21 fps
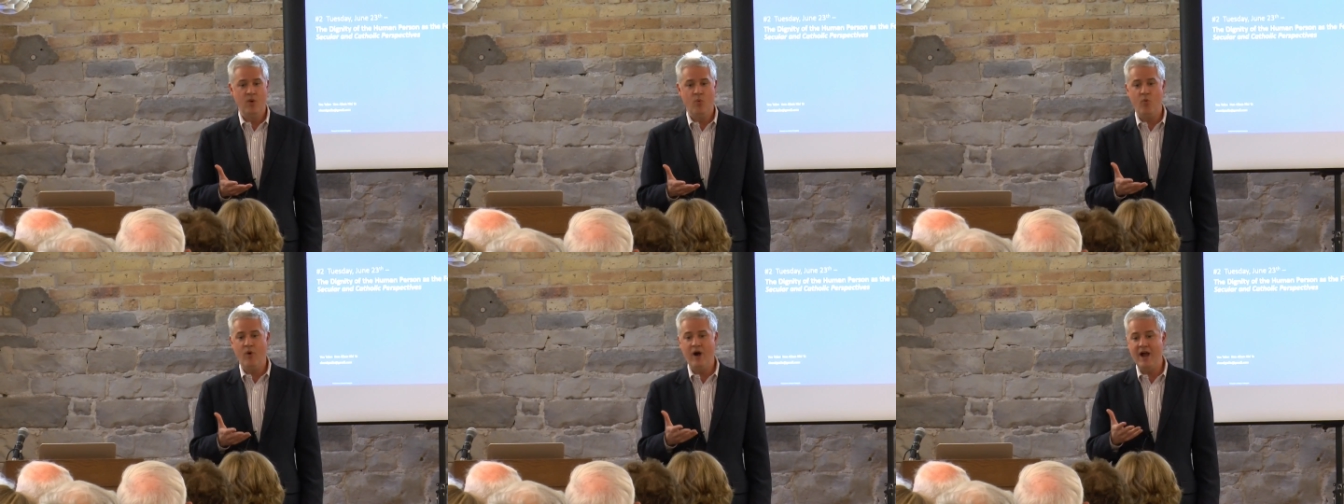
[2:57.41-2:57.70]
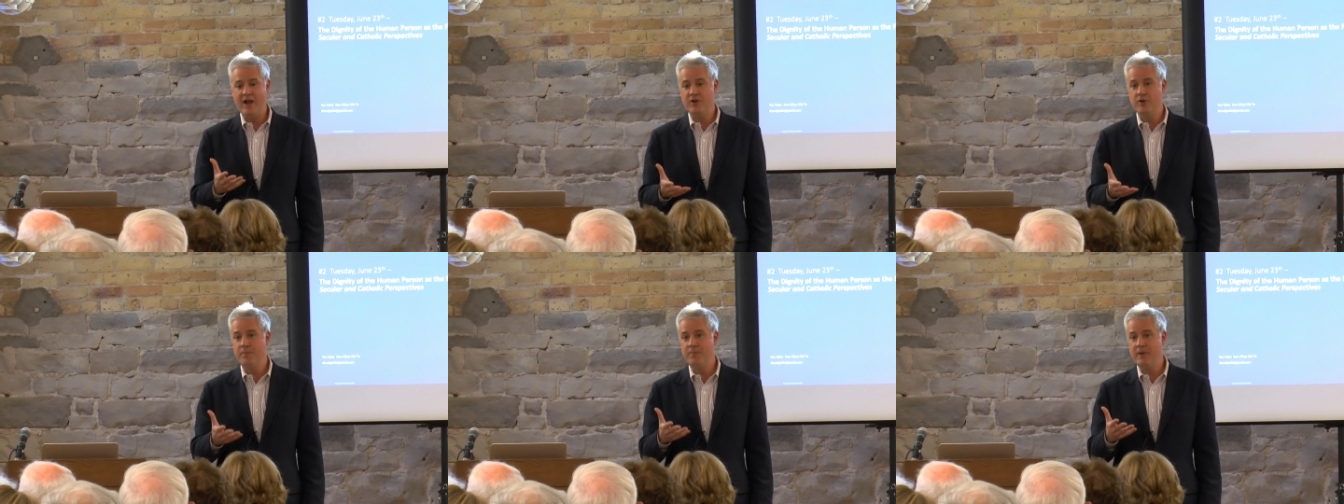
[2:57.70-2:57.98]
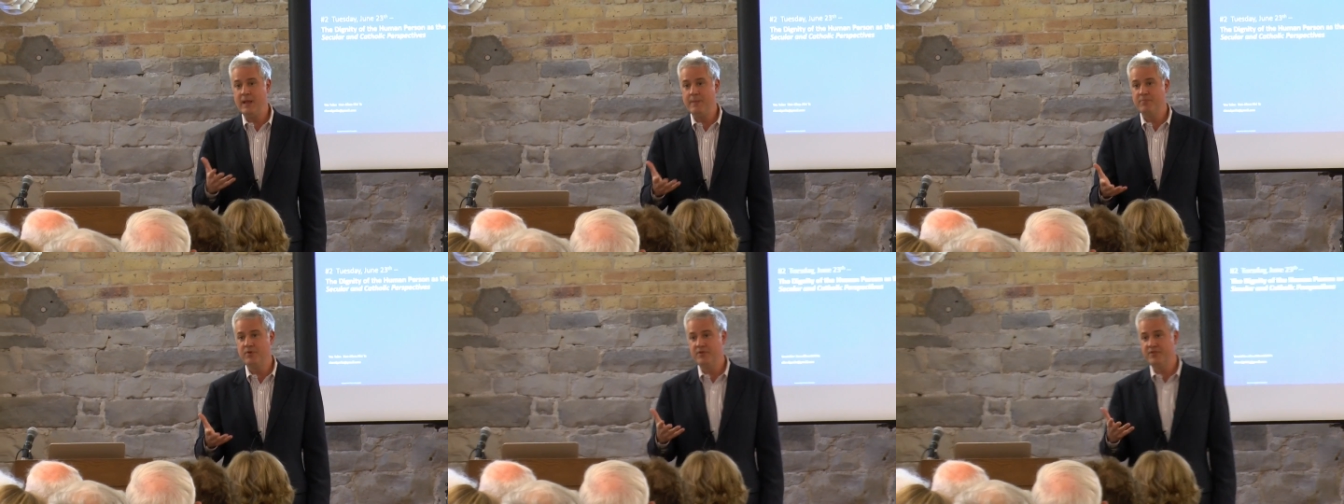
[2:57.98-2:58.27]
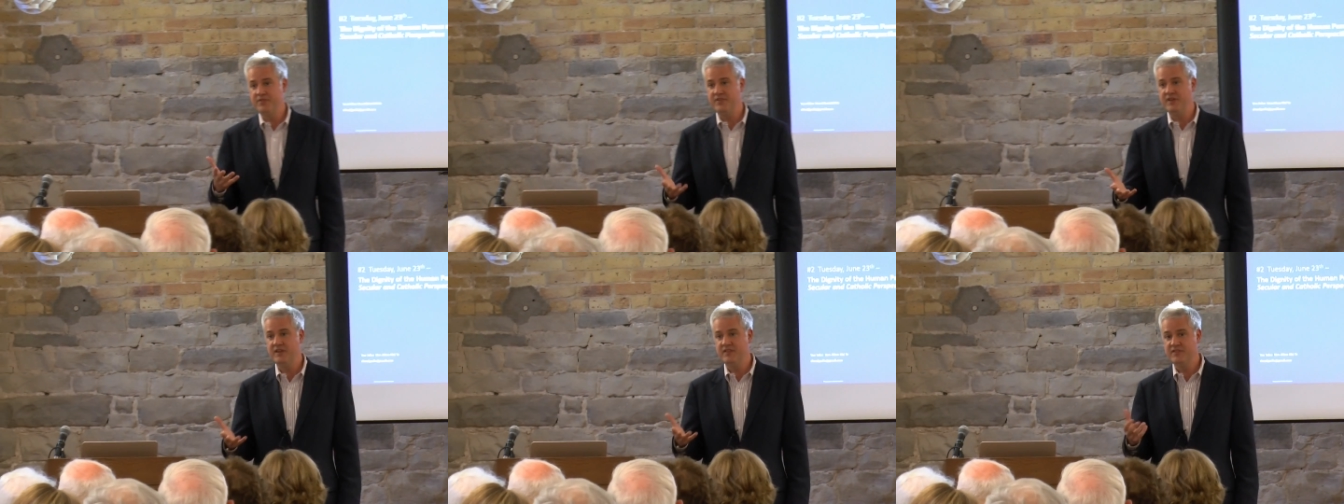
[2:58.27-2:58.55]
Why do people
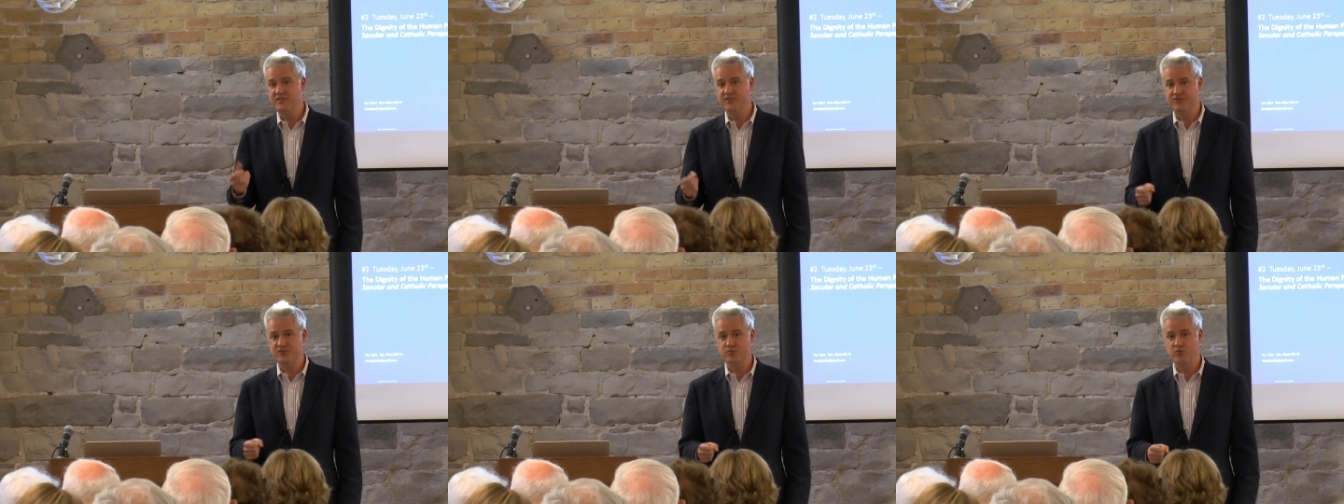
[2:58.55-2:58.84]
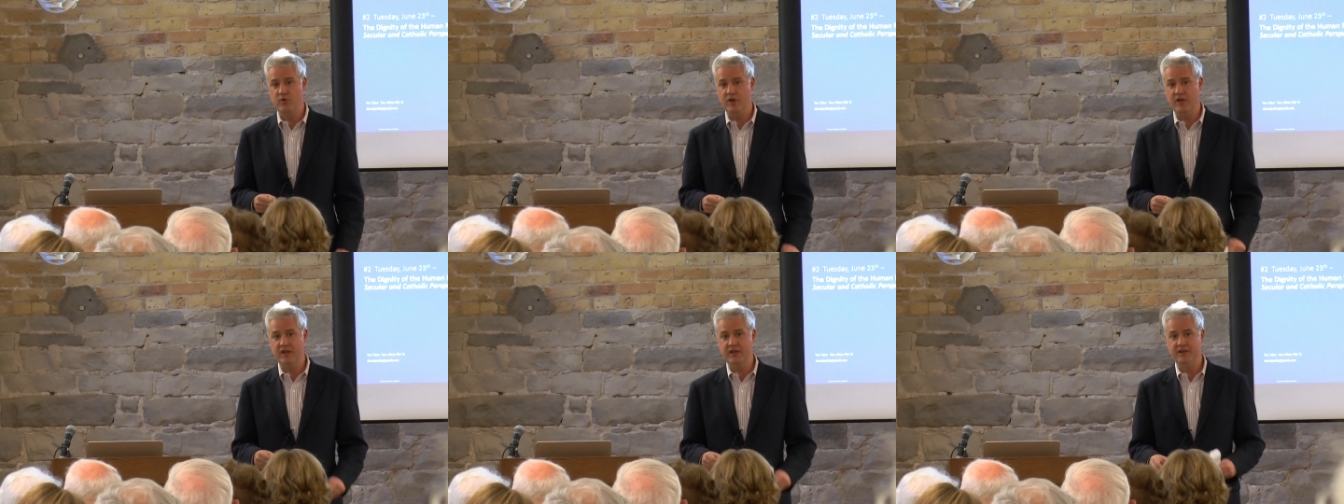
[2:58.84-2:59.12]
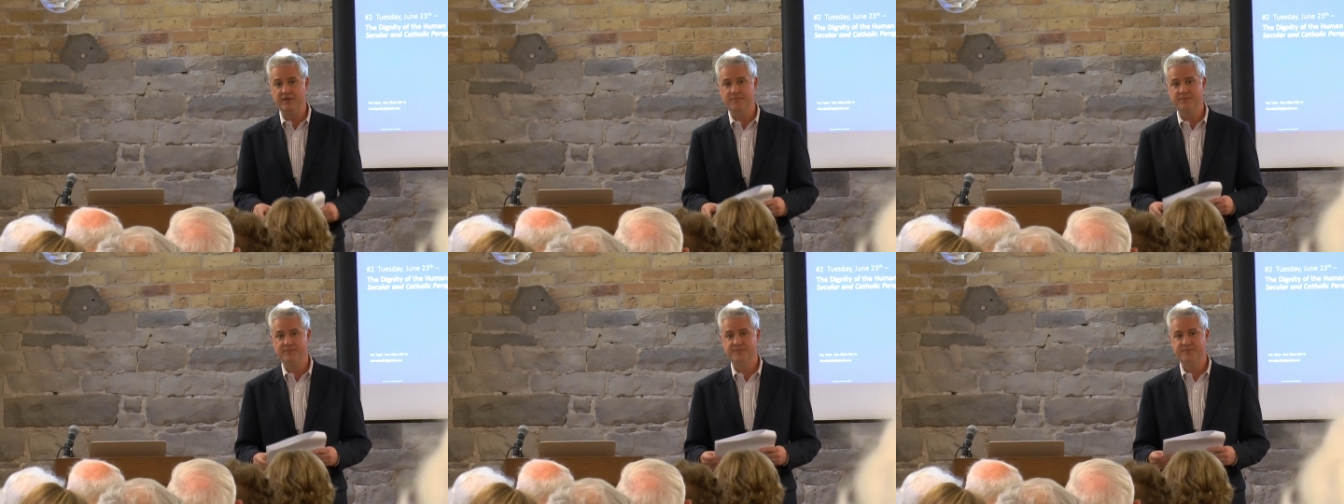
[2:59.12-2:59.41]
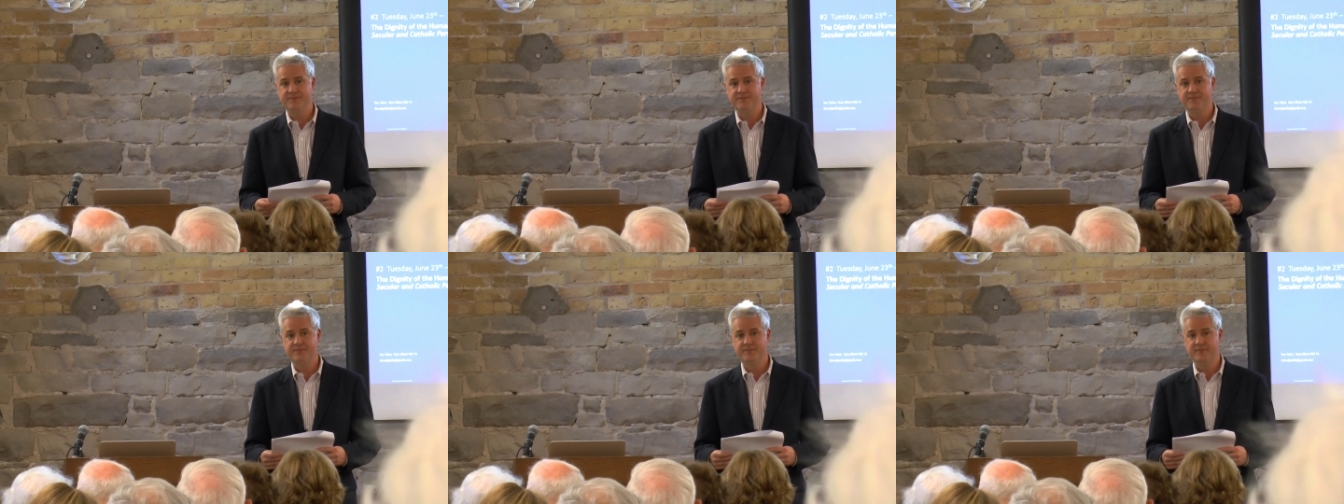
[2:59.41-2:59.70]
think this way?
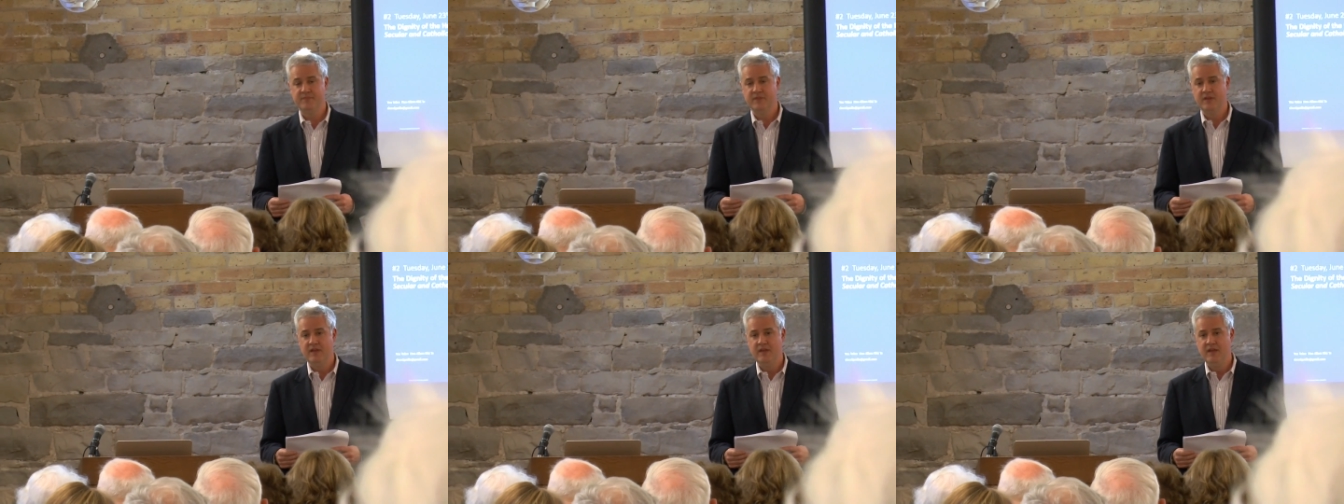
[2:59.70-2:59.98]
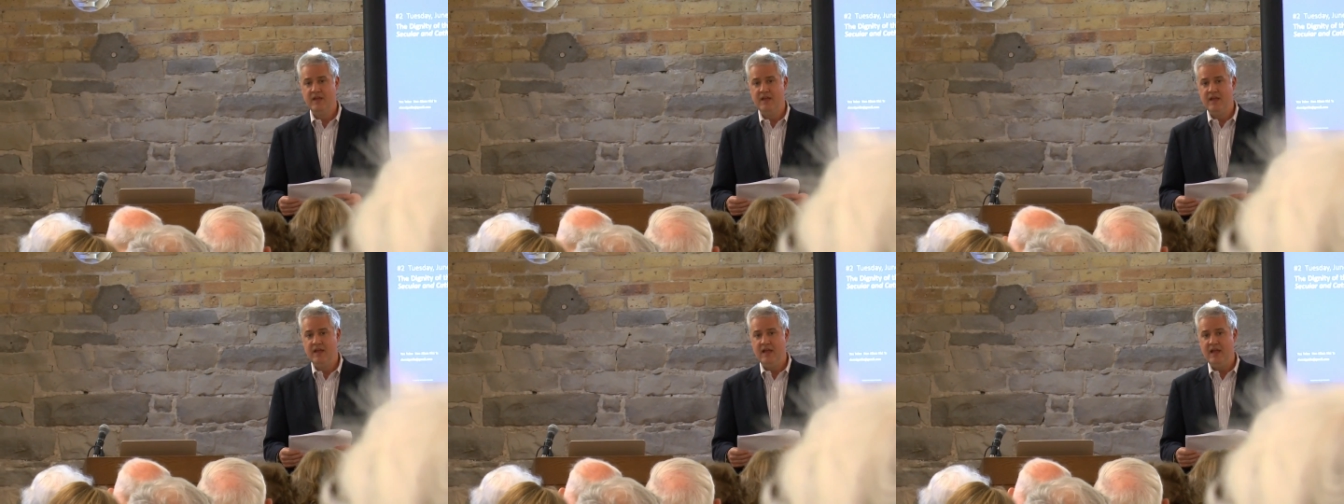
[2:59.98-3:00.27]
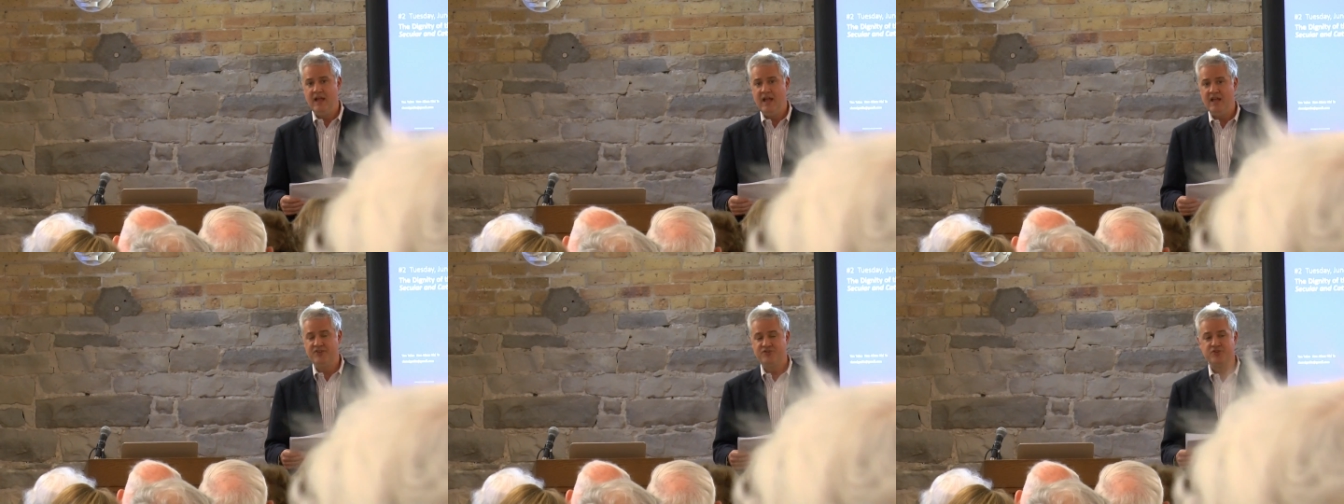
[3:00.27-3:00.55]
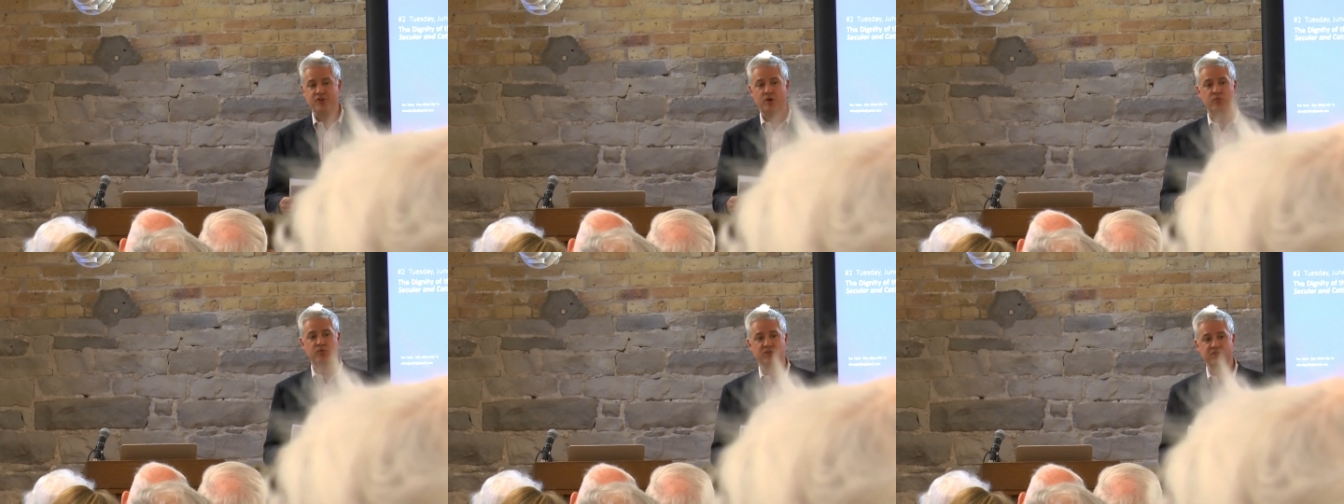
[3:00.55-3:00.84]
And
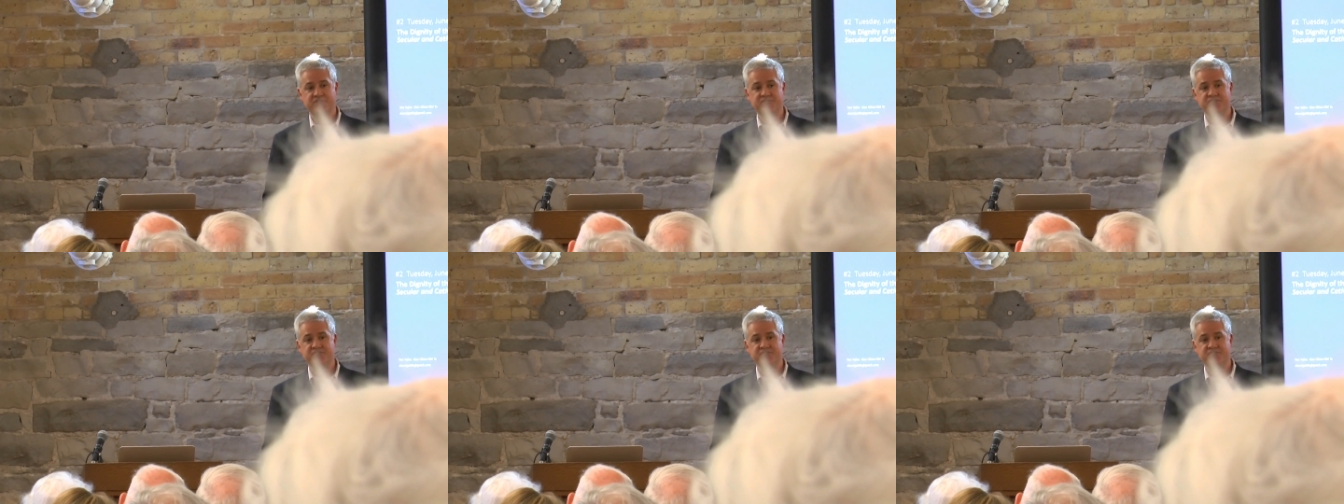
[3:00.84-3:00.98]
so we'll